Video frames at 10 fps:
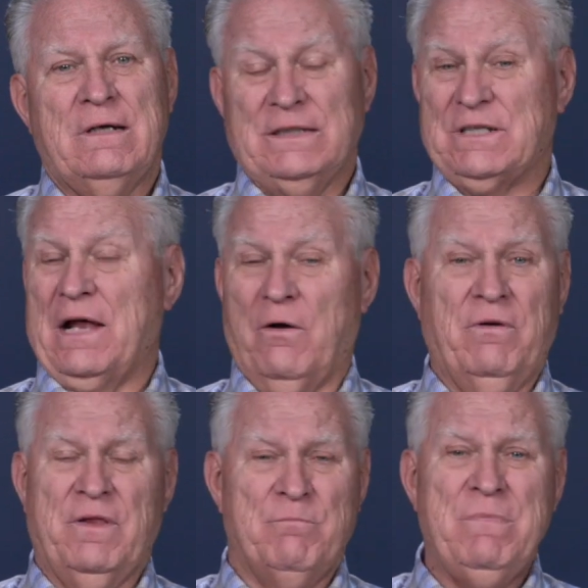He's not
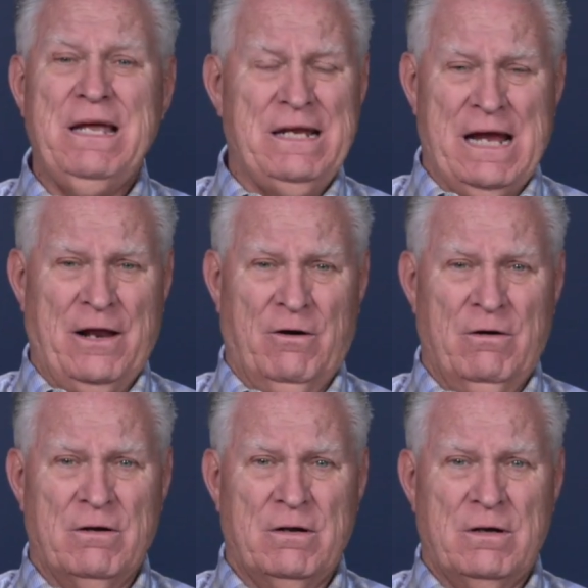only the
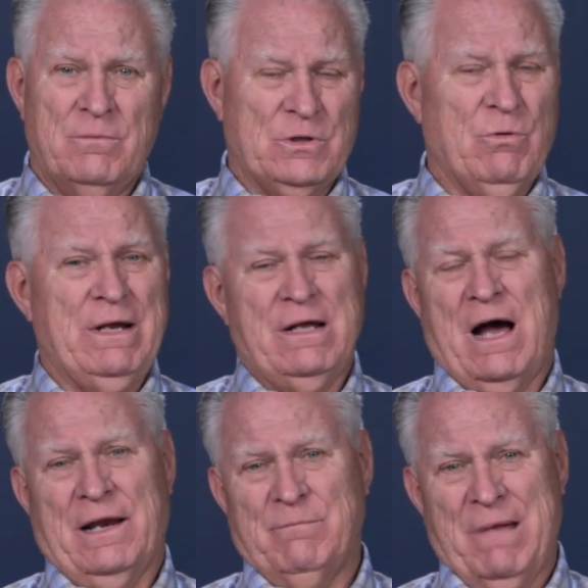mediator between
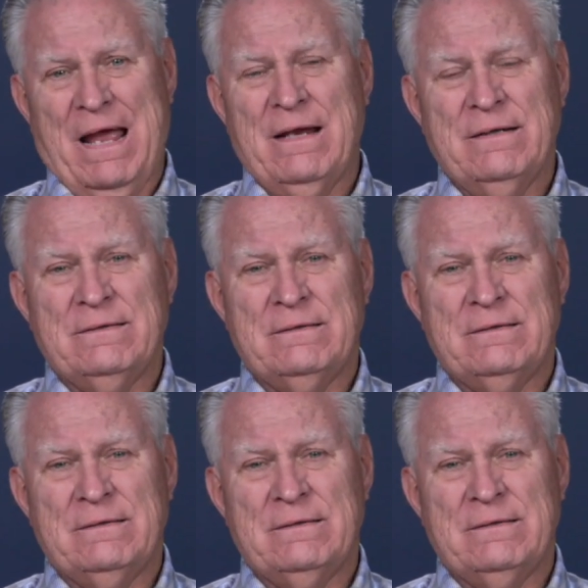God and man.